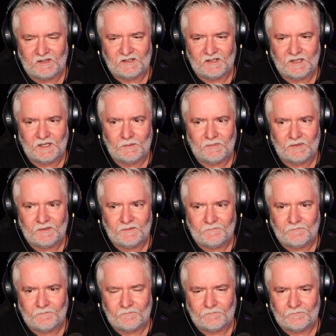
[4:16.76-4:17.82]
the camp,
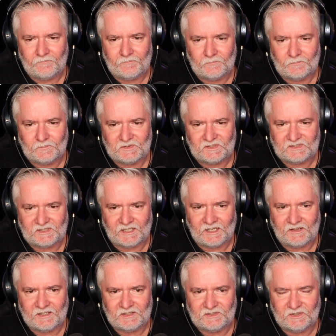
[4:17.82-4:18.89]

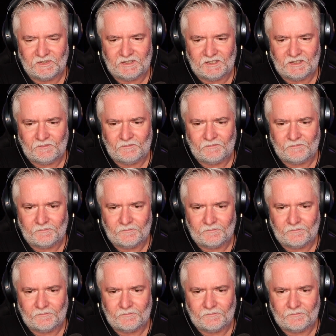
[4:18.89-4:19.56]
starting their journey.